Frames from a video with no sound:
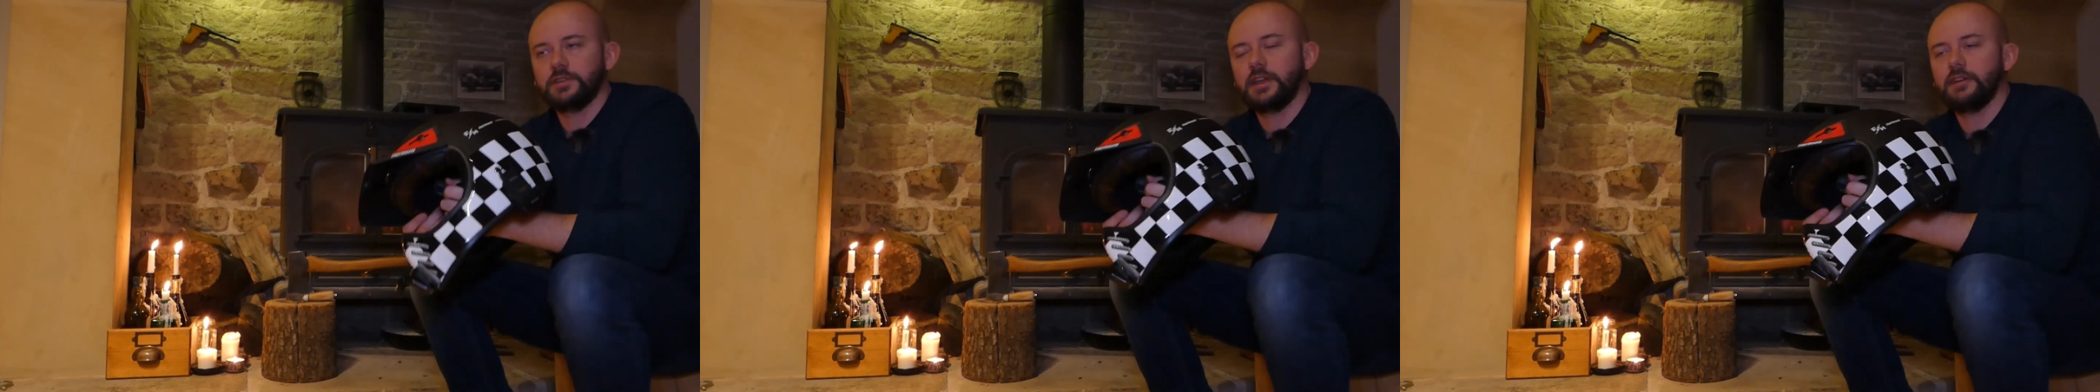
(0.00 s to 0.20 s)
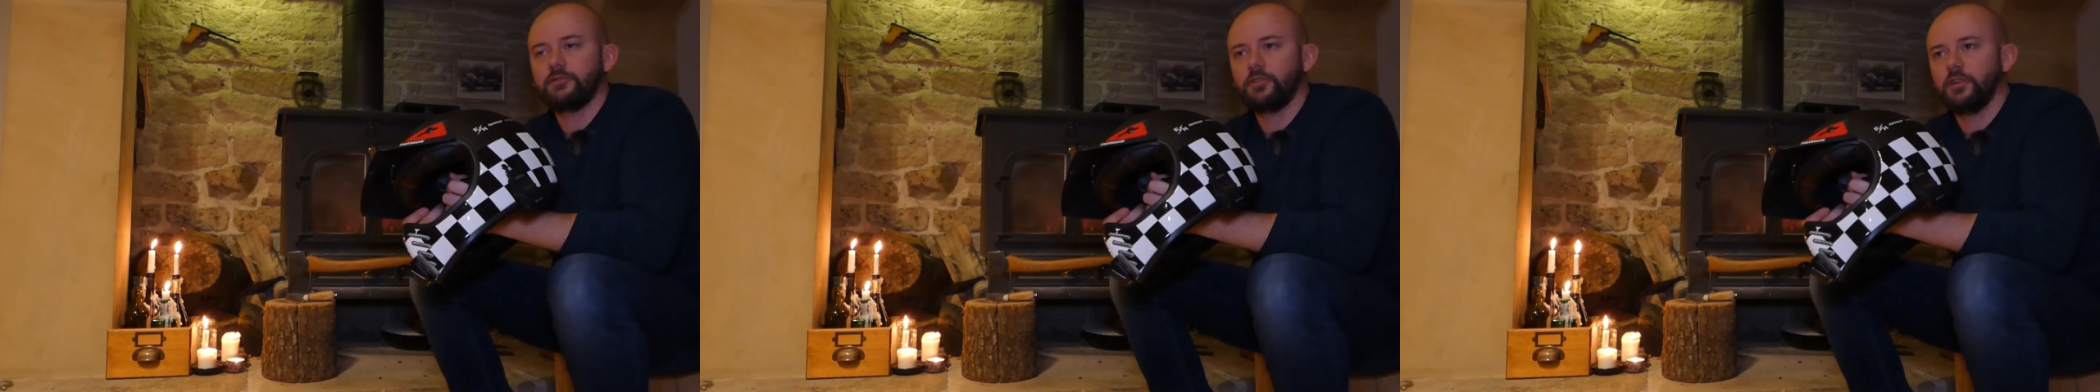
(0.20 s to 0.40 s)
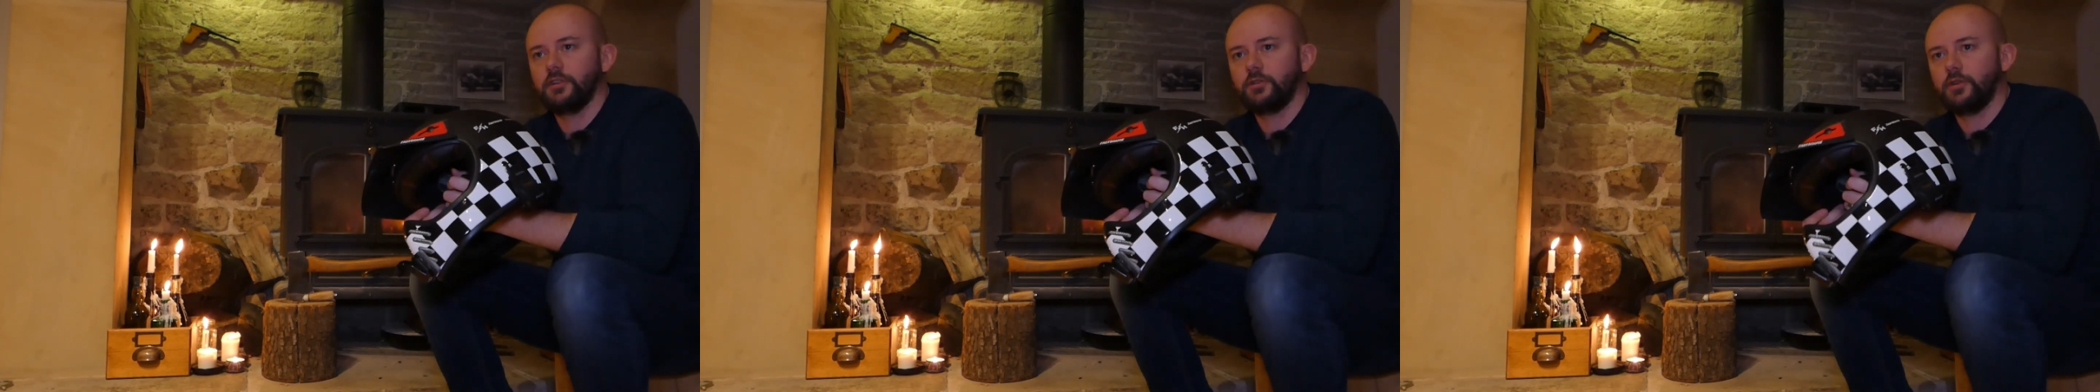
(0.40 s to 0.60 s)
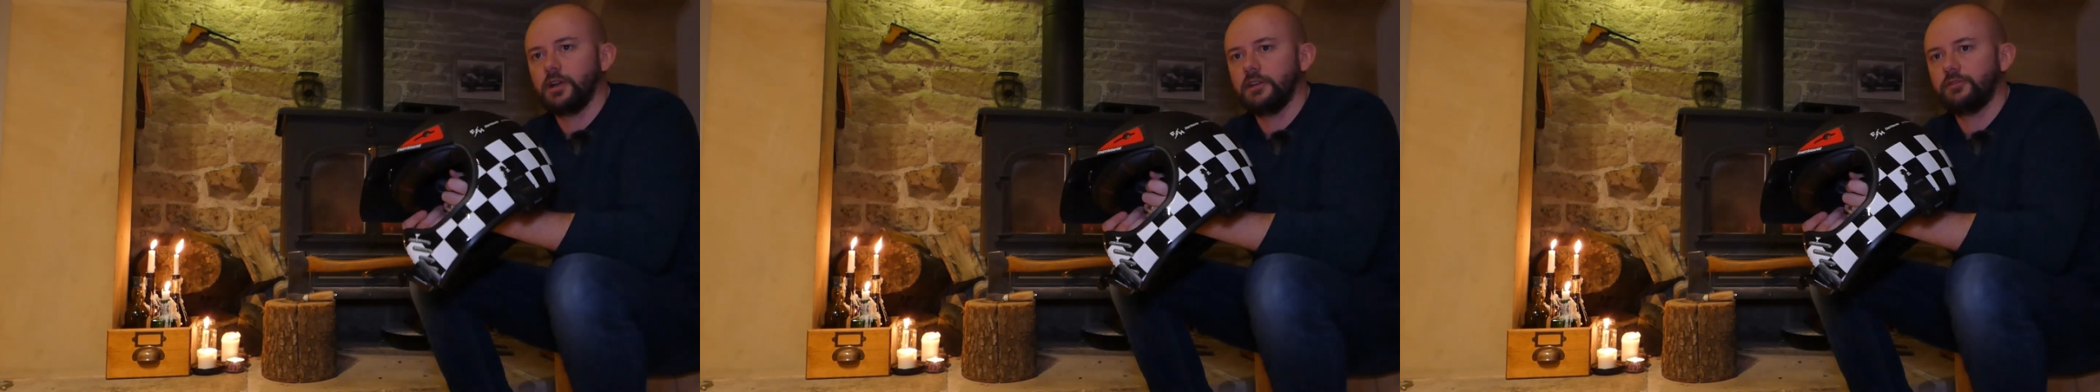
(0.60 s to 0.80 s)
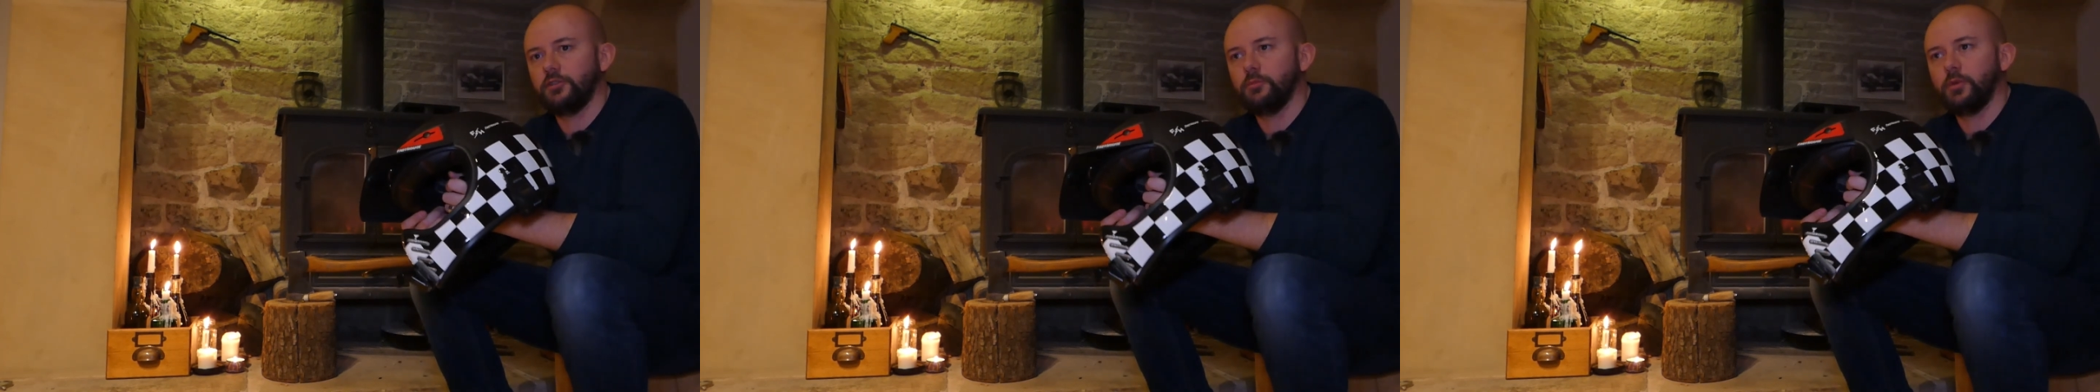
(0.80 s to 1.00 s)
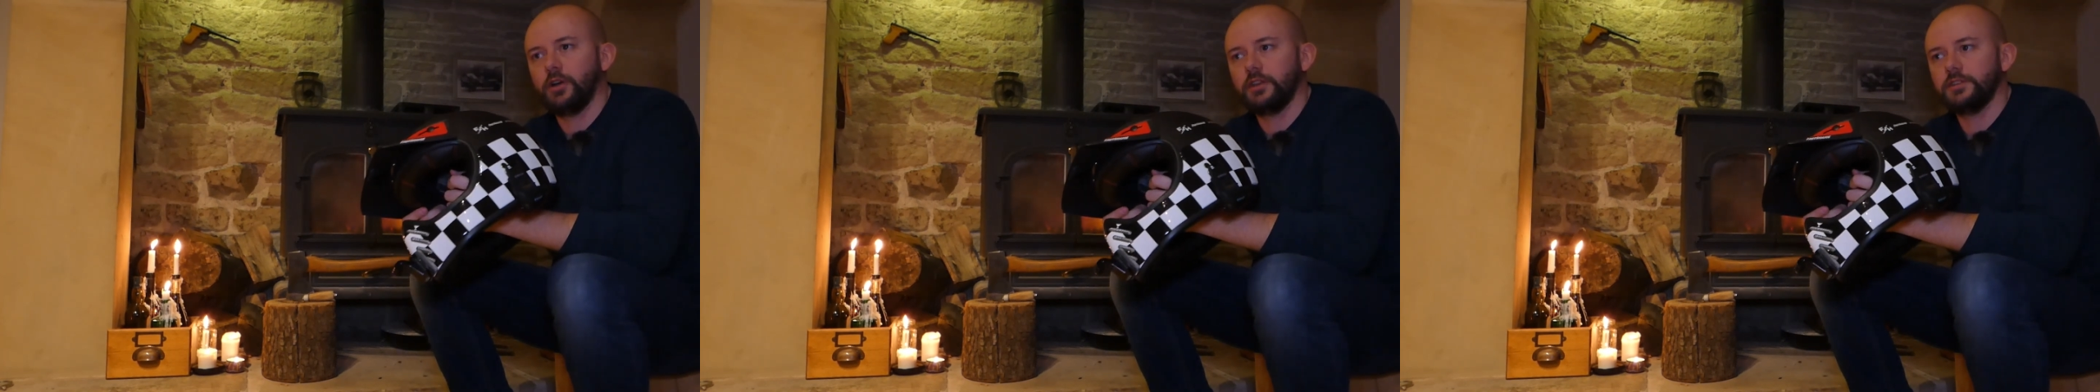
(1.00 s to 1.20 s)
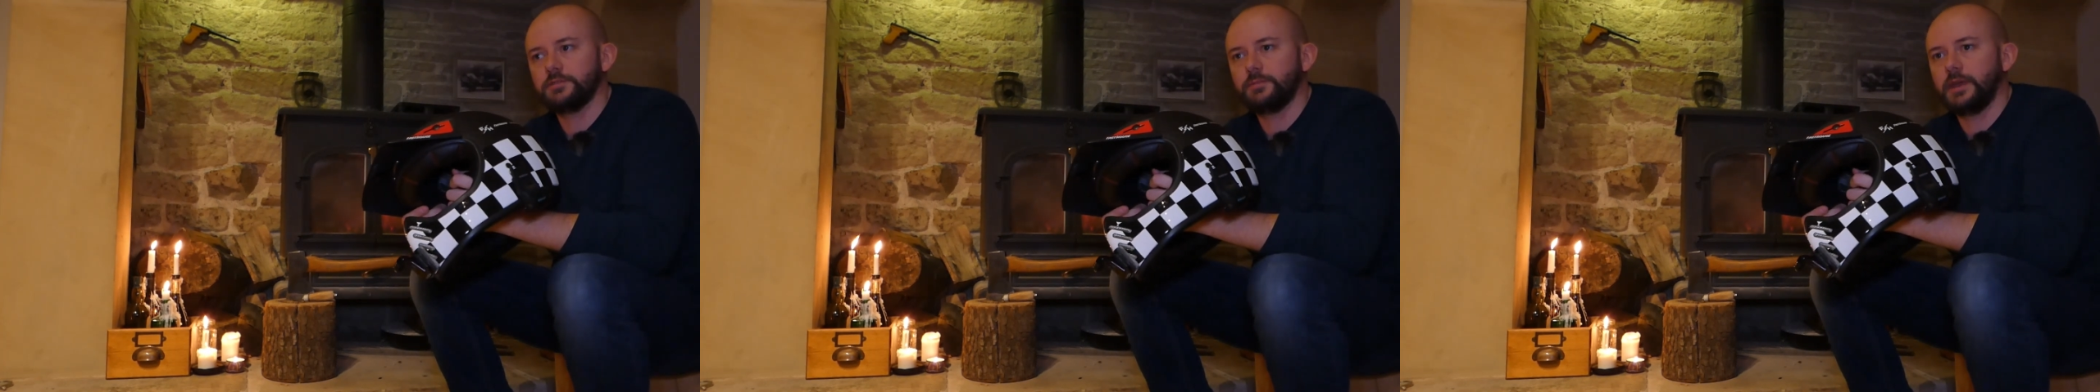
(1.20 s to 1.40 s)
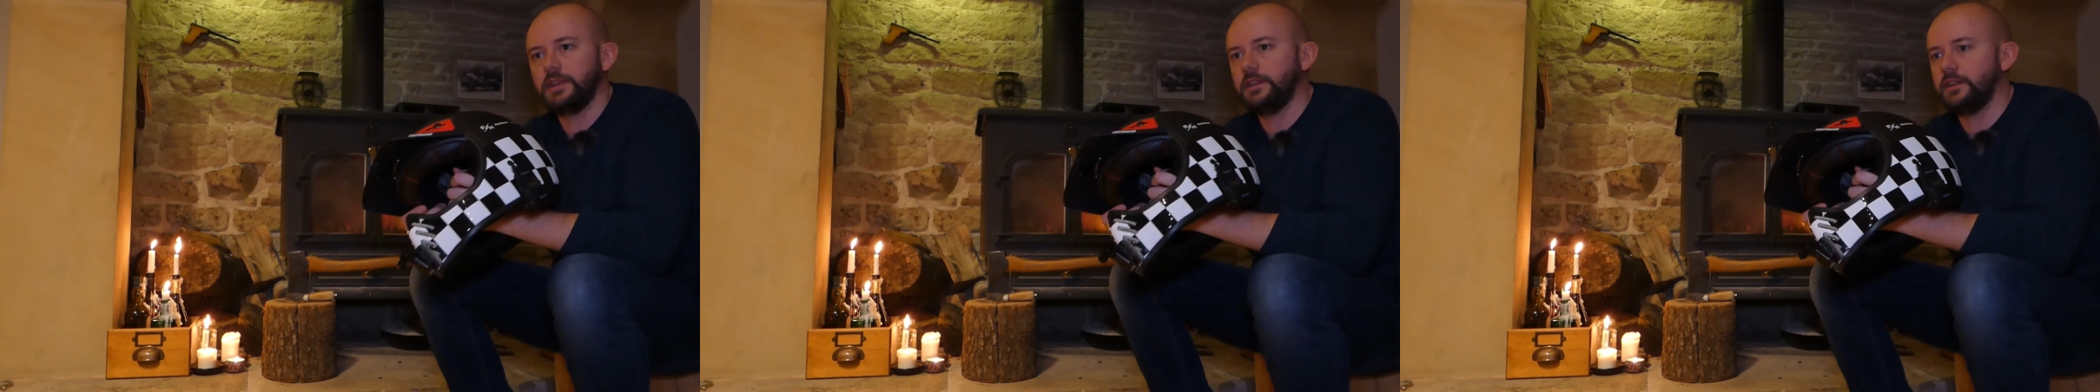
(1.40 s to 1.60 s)
I've got quite a few points
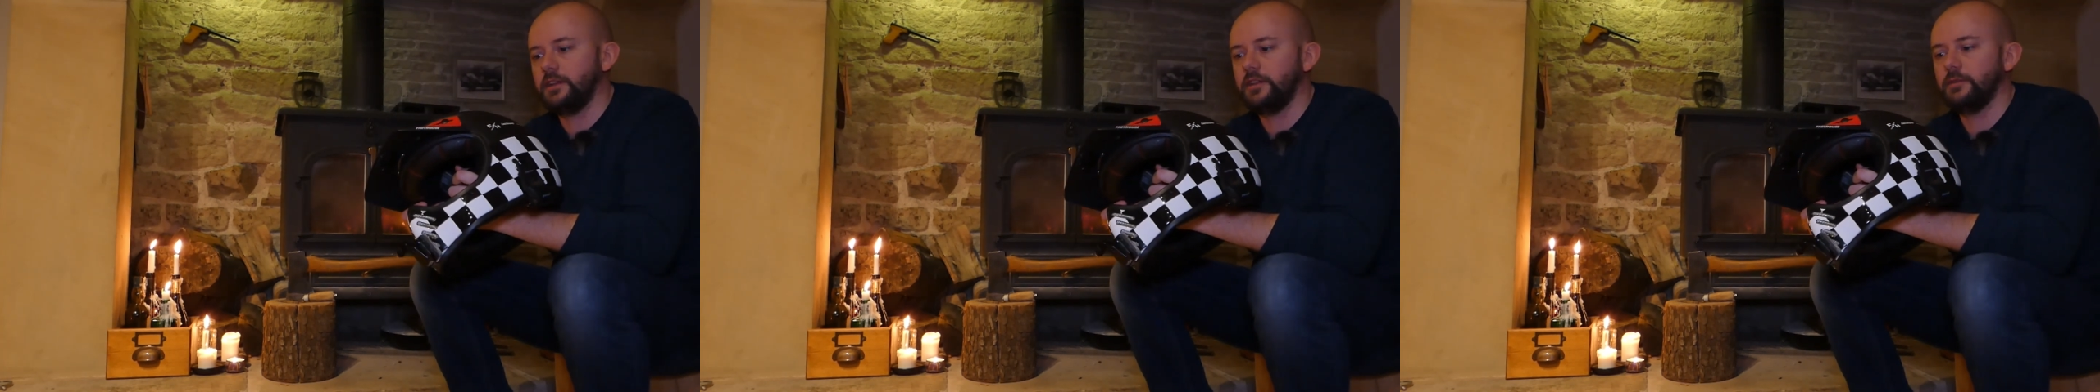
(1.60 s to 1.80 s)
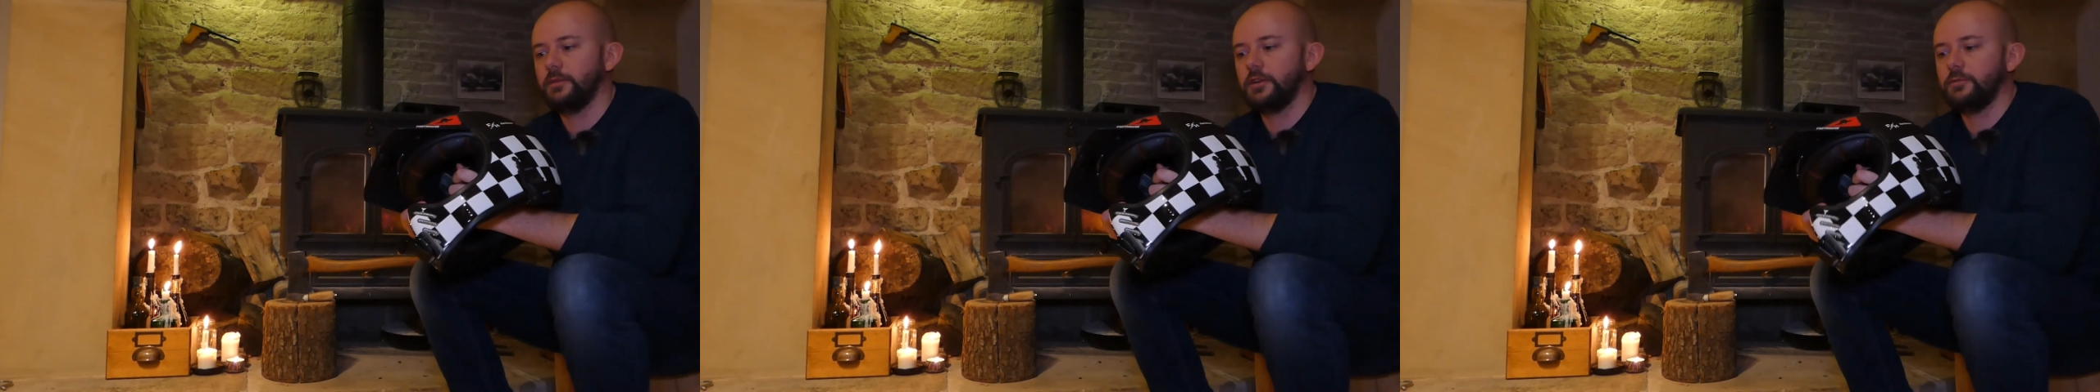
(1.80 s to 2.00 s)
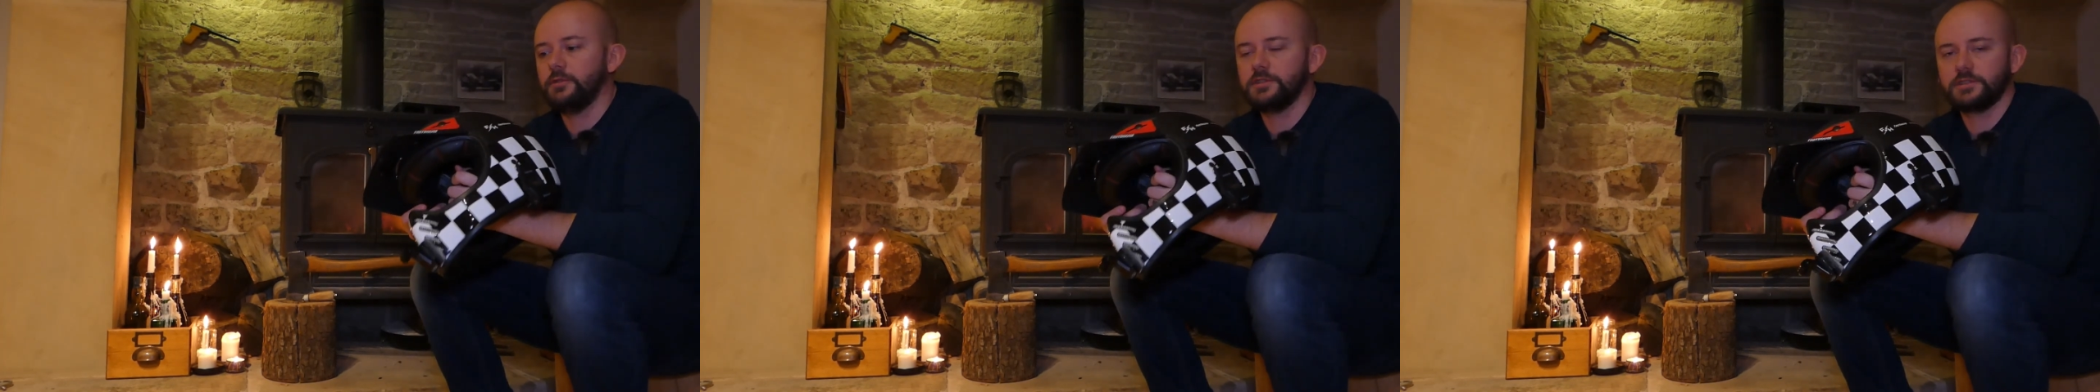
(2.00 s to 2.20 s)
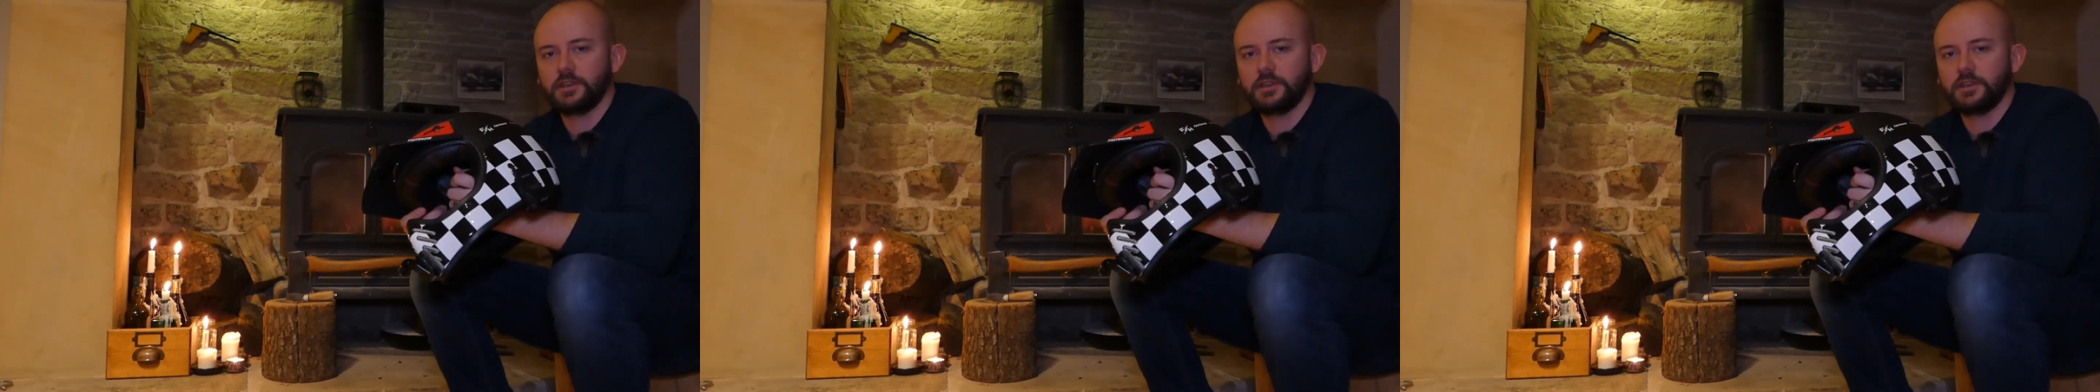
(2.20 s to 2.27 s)
pending at the moment,